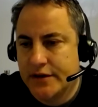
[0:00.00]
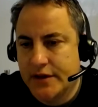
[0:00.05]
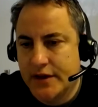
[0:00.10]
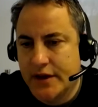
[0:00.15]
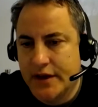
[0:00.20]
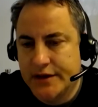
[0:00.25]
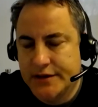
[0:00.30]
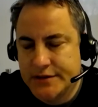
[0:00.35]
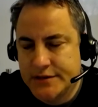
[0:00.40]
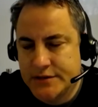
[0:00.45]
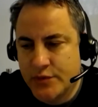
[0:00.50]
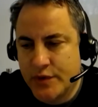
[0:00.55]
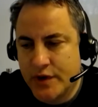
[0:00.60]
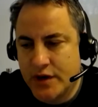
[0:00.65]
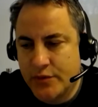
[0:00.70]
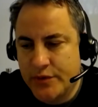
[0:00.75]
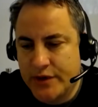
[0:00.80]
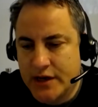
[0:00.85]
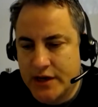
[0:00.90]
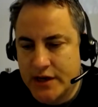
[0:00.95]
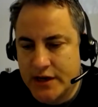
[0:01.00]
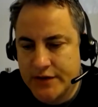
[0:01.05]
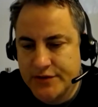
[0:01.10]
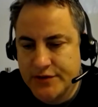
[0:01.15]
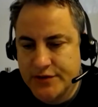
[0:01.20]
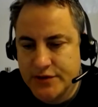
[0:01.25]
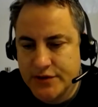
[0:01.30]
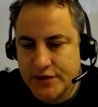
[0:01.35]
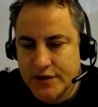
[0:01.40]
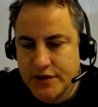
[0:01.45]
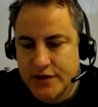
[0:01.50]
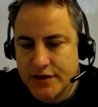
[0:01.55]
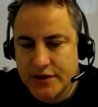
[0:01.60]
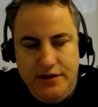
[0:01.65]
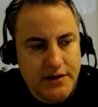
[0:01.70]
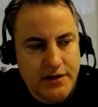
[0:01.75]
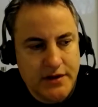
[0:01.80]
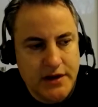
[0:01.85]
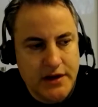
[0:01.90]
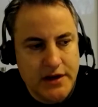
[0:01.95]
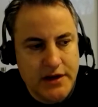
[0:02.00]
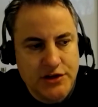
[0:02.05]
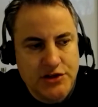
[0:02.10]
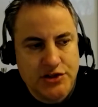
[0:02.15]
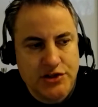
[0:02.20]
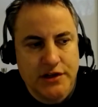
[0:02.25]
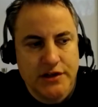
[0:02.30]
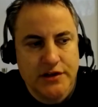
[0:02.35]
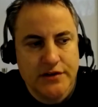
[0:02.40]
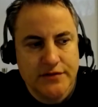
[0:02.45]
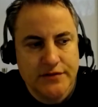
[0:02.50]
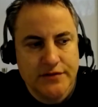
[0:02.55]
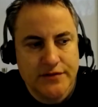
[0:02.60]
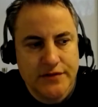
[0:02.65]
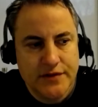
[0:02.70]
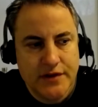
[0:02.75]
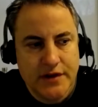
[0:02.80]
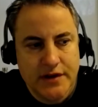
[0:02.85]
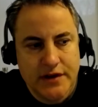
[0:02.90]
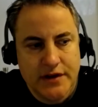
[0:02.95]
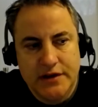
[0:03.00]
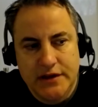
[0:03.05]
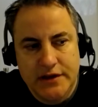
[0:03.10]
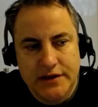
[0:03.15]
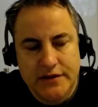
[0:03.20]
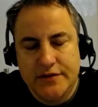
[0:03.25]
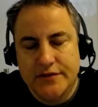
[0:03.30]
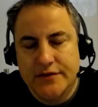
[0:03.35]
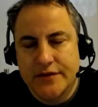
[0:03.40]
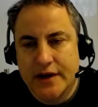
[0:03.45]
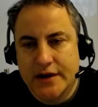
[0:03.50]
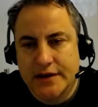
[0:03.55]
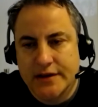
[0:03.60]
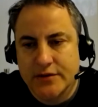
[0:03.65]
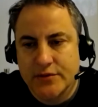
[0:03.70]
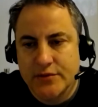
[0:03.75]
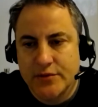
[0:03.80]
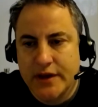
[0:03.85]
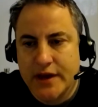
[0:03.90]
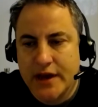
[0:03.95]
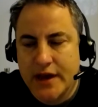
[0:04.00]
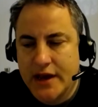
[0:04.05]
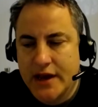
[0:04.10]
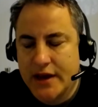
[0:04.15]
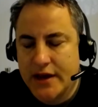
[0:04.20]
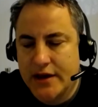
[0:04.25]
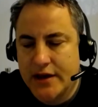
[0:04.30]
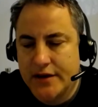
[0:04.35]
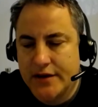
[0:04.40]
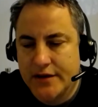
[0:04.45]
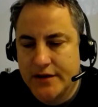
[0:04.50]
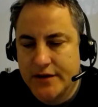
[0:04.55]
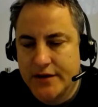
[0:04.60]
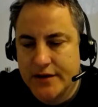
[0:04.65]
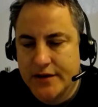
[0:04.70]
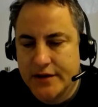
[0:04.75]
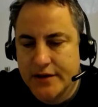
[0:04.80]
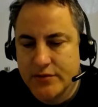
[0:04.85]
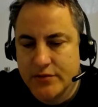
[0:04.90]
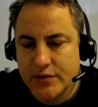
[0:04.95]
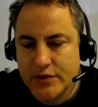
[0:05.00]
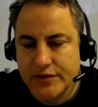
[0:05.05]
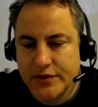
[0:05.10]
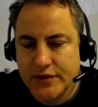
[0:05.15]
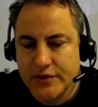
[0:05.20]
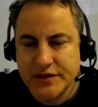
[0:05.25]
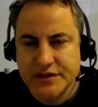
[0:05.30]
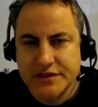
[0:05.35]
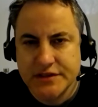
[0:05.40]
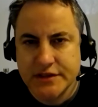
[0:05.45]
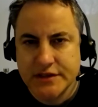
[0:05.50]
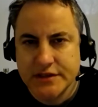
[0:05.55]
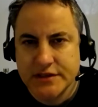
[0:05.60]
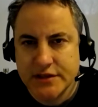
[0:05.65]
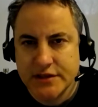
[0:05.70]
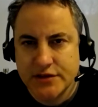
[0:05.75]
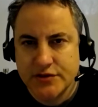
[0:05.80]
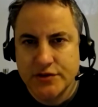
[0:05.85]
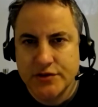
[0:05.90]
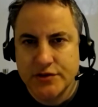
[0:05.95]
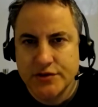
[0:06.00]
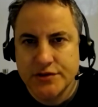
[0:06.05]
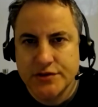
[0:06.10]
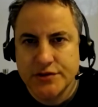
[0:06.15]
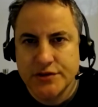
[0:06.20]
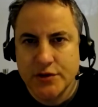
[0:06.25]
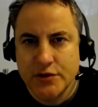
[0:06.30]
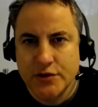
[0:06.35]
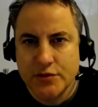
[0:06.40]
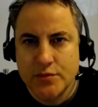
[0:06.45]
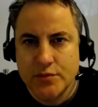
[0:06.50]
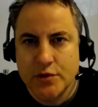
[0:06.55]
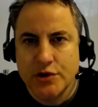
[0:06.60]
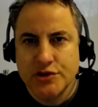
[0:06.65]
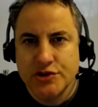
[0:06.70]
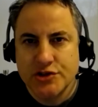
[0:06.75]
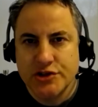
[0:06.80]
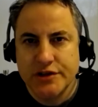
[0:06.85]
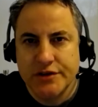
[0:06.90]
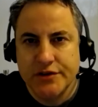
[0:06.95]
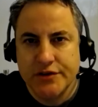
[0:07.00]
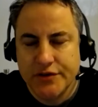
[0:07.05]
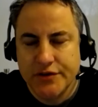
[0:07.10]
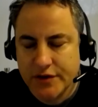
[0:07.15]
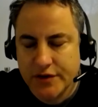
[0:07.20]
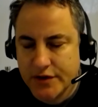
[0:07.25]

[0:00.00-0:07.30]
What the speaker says: And this is where we kind of took an initiative in light of the fact that we had roughly around 600 or so merchants